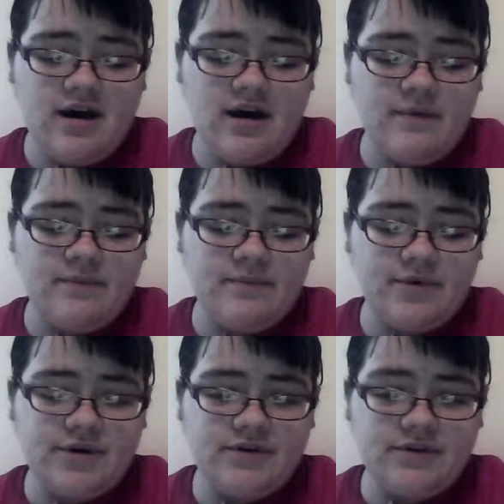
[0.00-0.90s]
um,
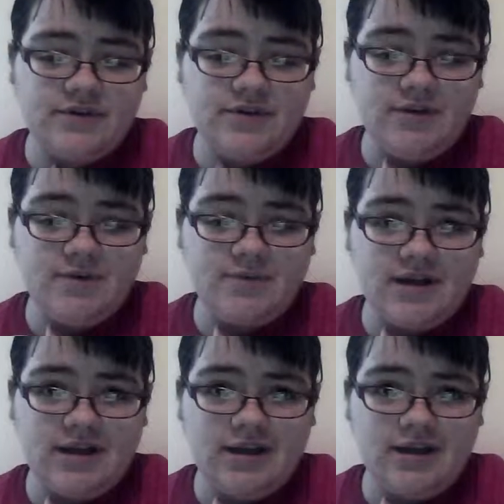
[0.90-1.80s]
produces too
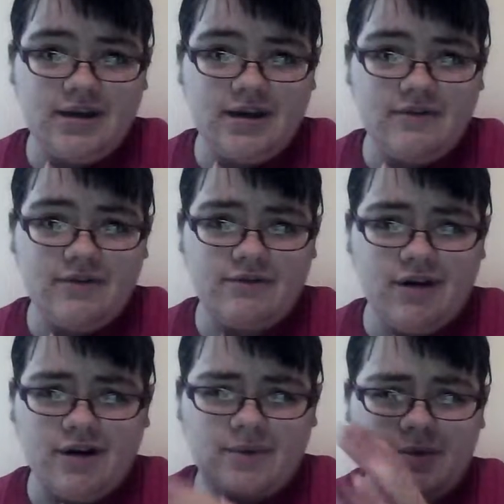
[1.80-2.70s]
many of the
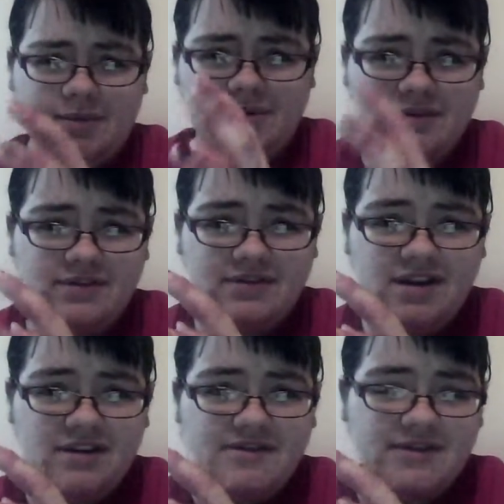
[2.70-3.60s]
wrong hormones and
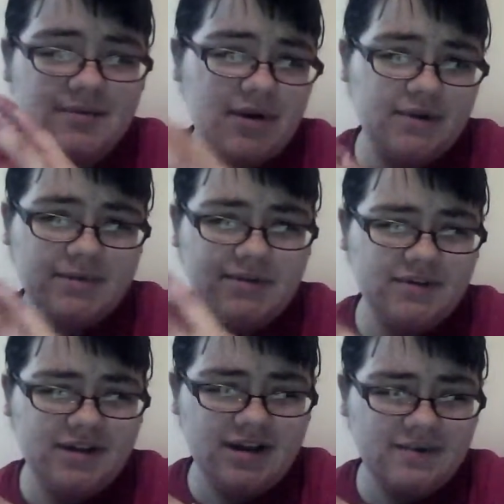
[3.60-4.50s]
stuff. So my hormones
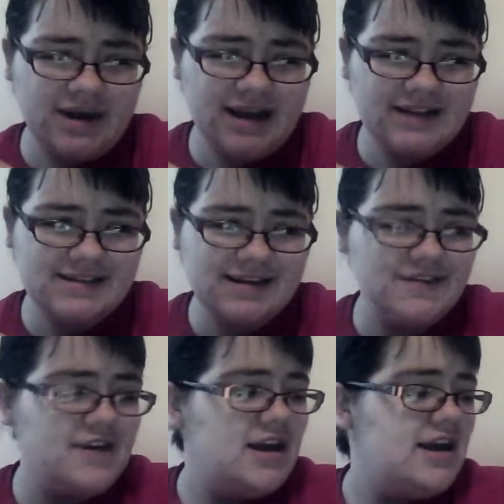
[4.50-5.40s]
are all out of whack and
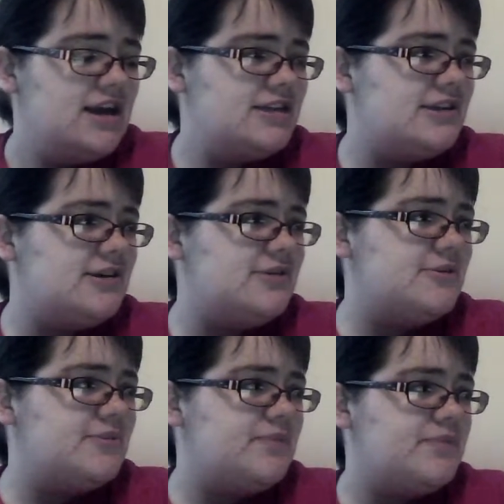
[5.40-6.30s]
stuff.
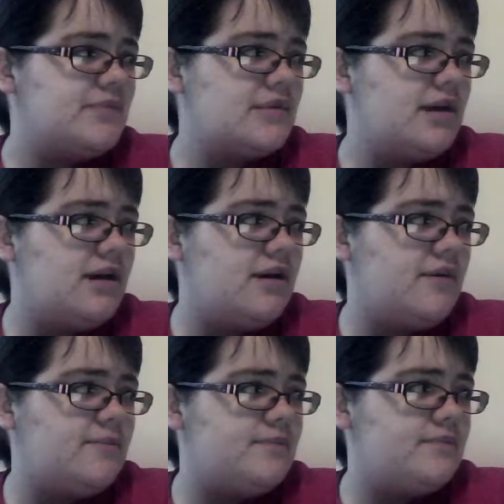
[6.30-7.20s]
So
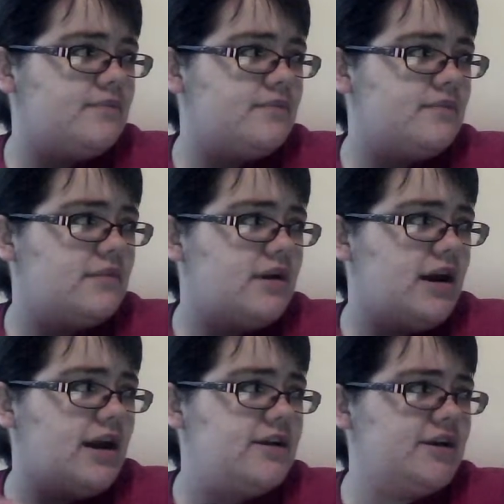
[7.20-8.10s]
um,
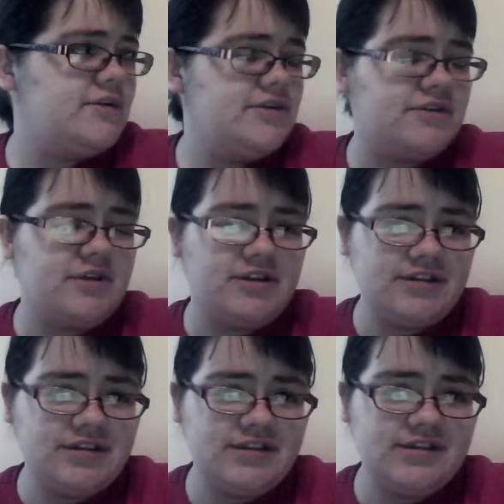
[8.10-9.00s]
I had to go to a
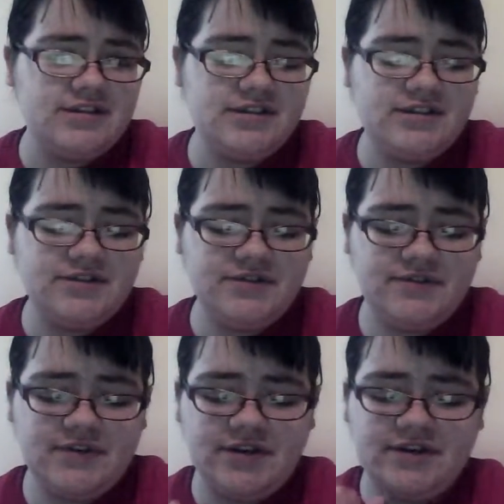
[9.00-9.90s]
neurologist to
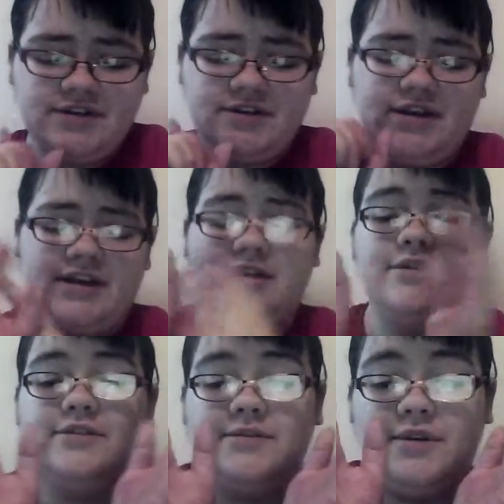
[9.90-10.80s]
figure like
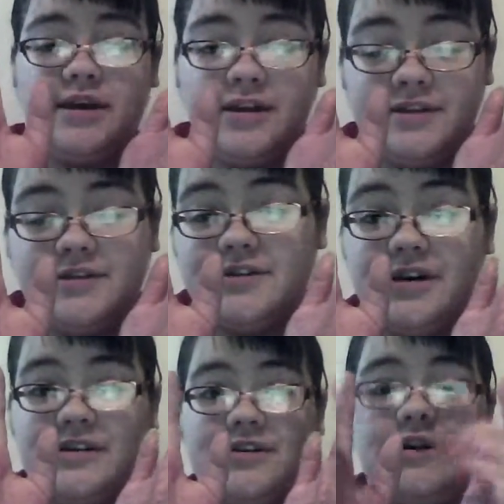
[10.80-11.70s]
there's okay, there's all
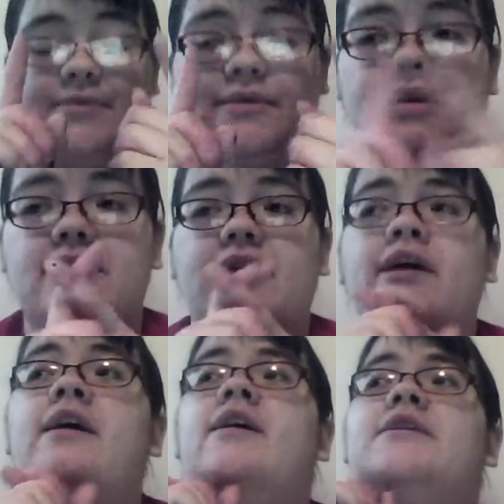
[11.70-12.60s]
kinds of crap going on.
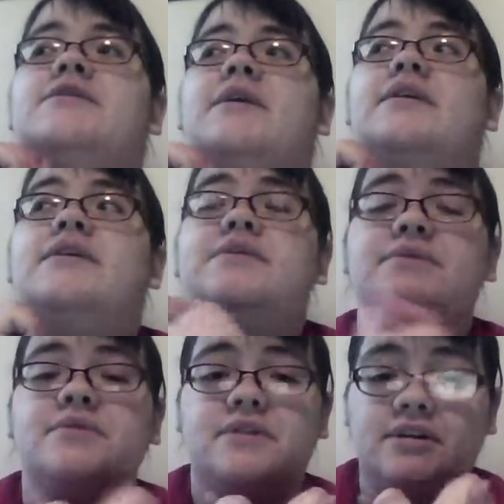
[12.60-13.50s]
Okay, so I had to go
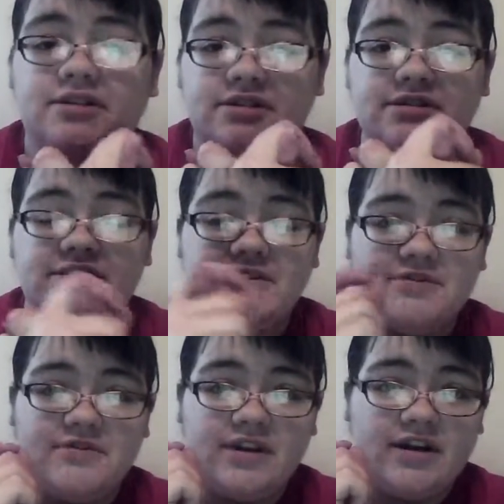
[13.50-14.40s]
to a neurologist
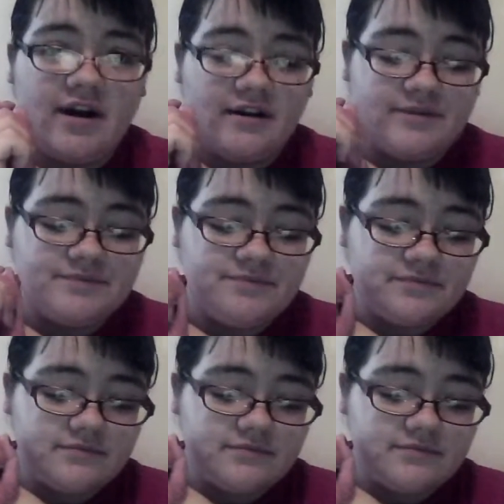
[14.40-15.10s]
to figure out